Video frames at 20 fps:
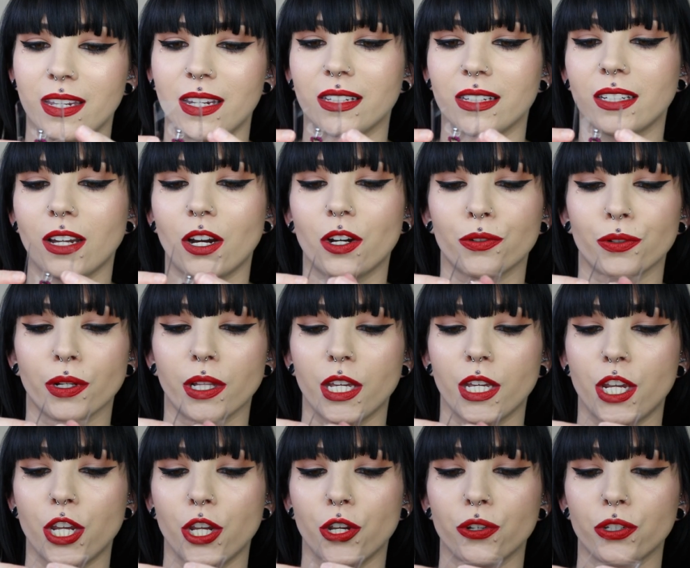These are
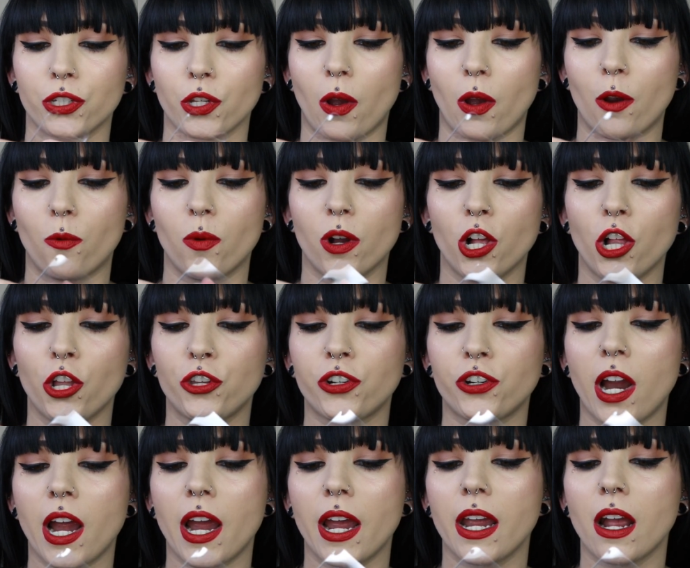really cute. So I will
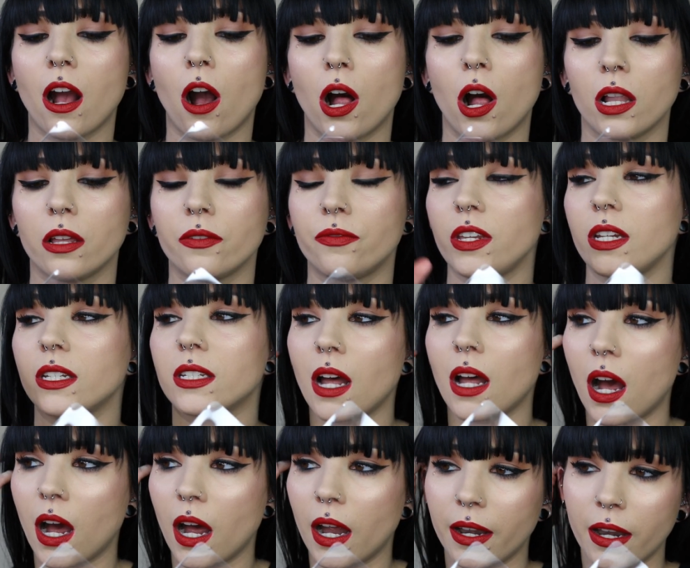try all of these
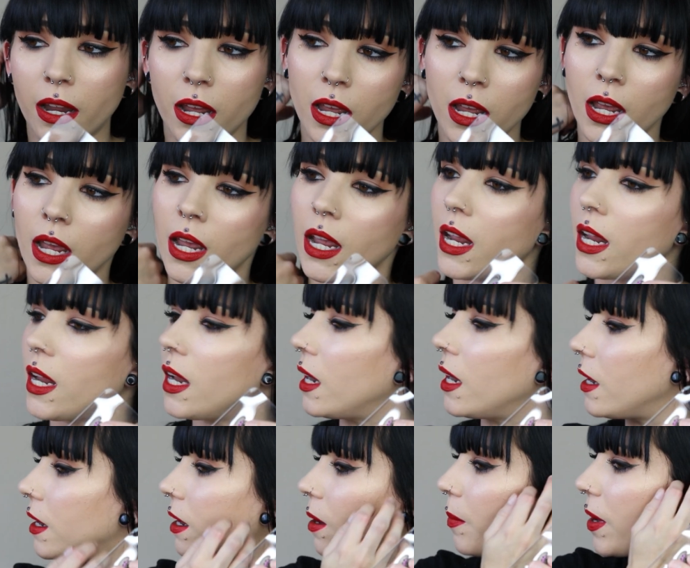on
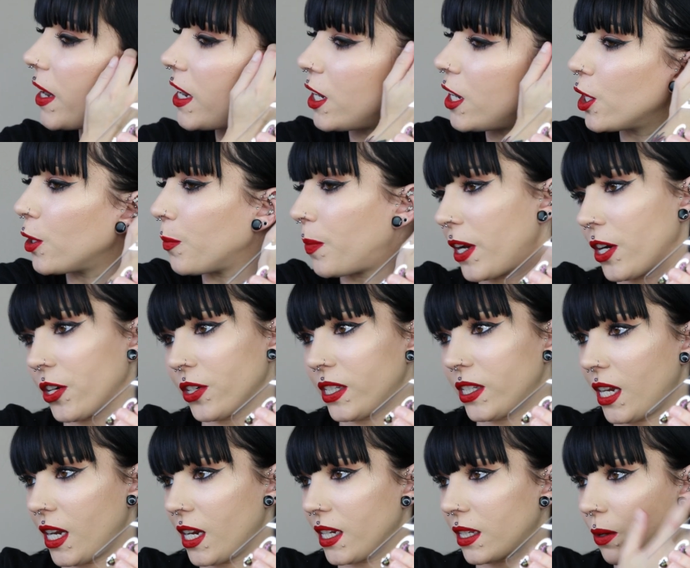in my ear
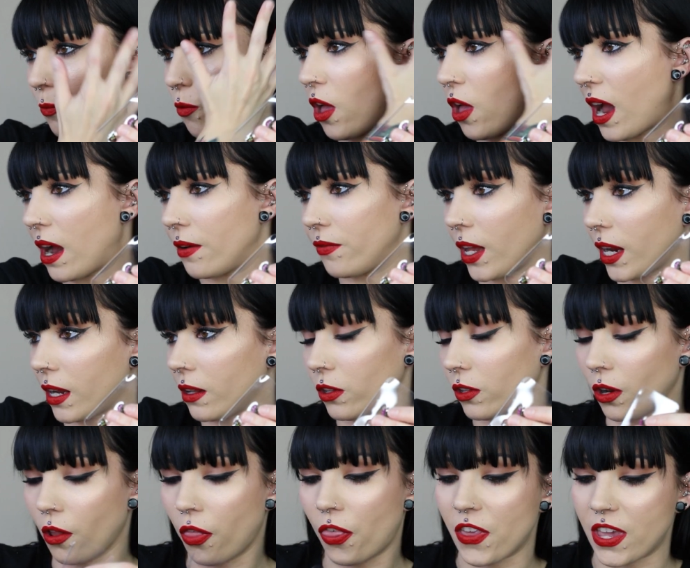piercings and we'll have like a
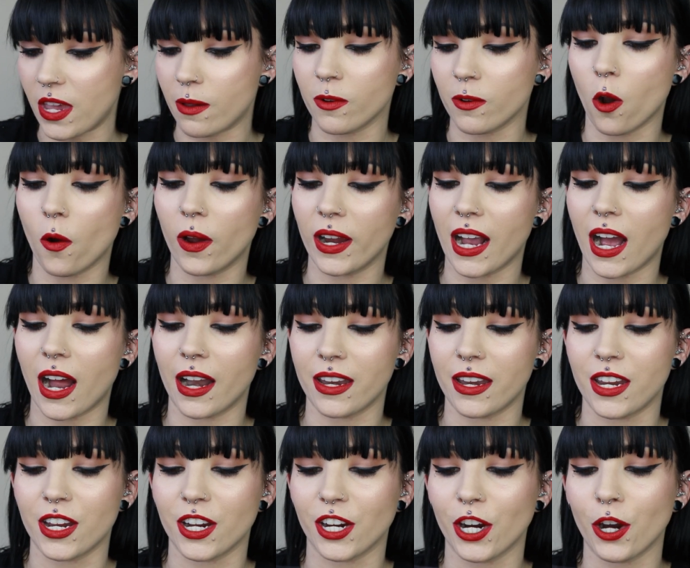little theme going on
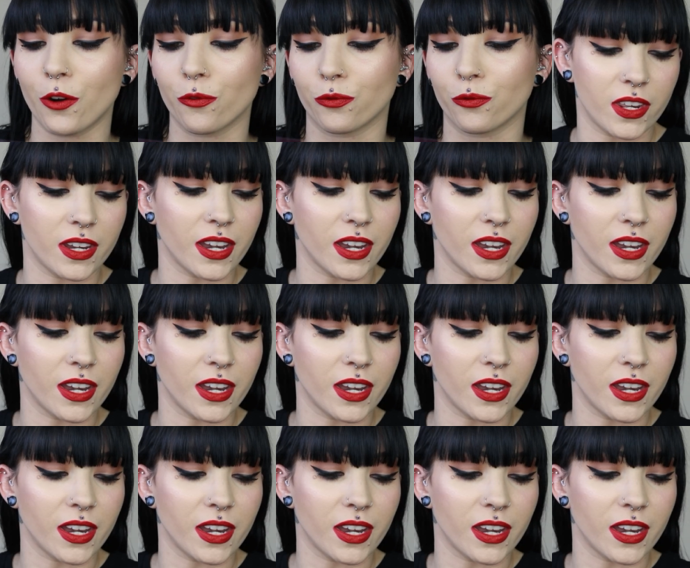here.